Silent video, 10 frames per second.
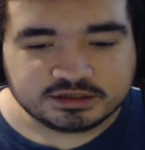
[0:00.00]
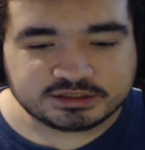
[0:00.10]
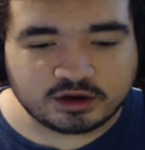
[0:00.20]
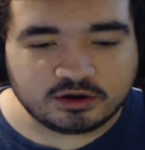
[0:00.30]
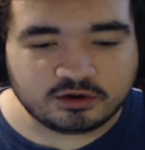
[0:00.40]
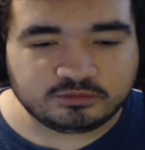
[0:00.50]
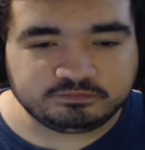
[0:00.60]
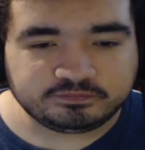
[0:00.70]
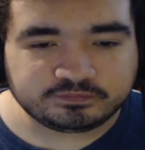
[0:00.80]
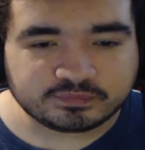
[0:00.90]
So
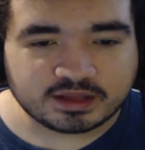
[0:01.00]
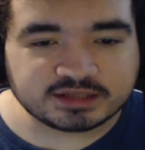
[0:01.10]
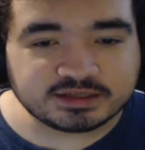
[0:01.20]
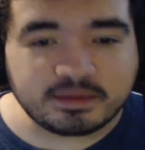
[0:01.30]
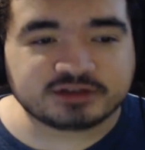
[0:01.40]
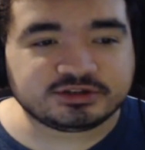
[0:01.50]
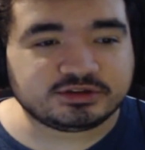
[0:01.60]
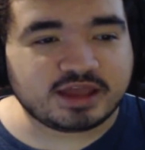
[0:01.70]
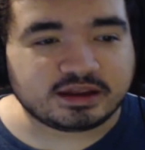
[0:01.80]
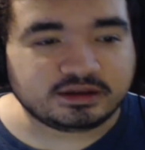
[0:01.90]
that's a major
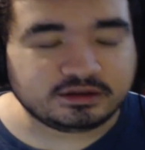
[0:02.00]
thing.